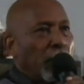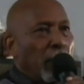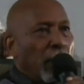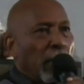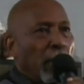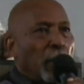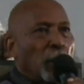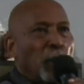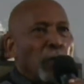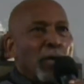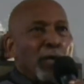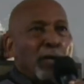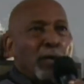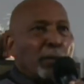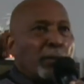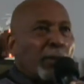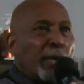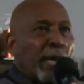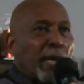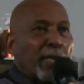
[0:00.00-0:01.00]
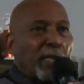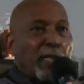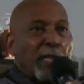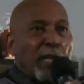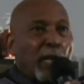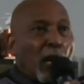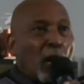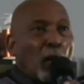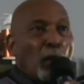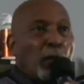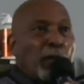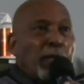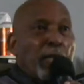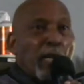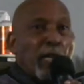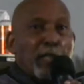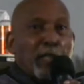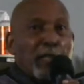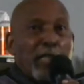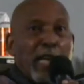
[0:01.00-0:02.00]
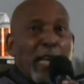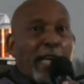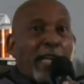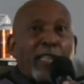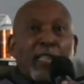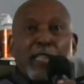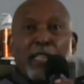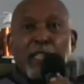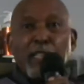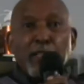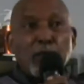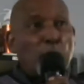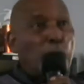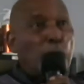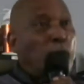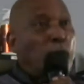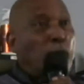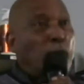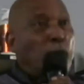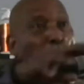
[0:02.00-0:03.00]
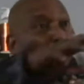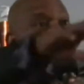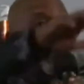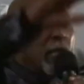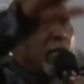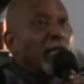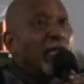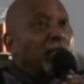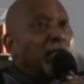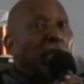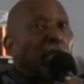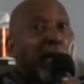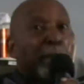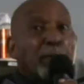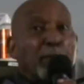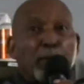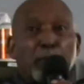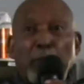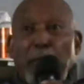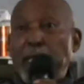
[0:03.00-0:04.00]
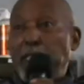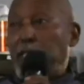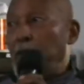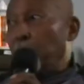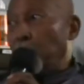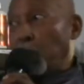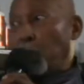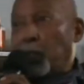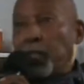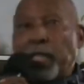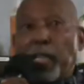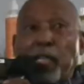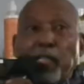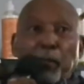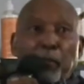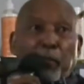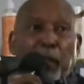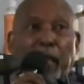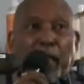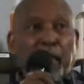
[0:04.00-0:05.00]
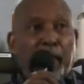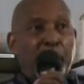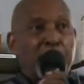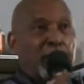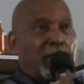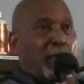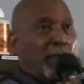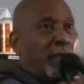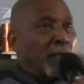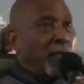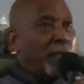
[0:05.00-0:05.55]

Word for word: And we are a planet. Are we not aliens? We float in the same space with all the other planets.